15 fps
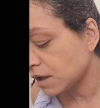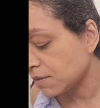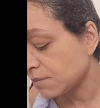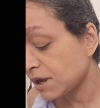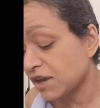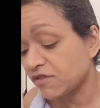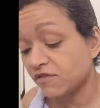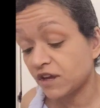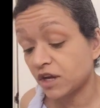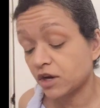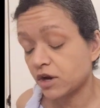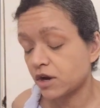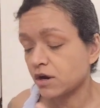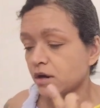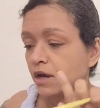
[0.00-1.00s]
And my finger.
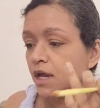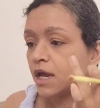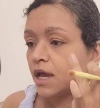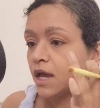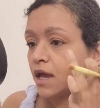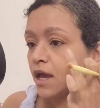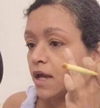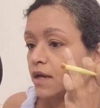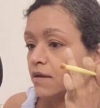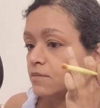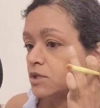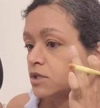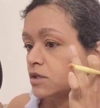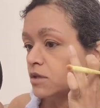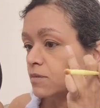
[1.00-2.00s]
And I'm
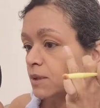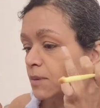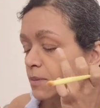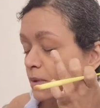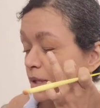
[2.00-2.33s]
just going to be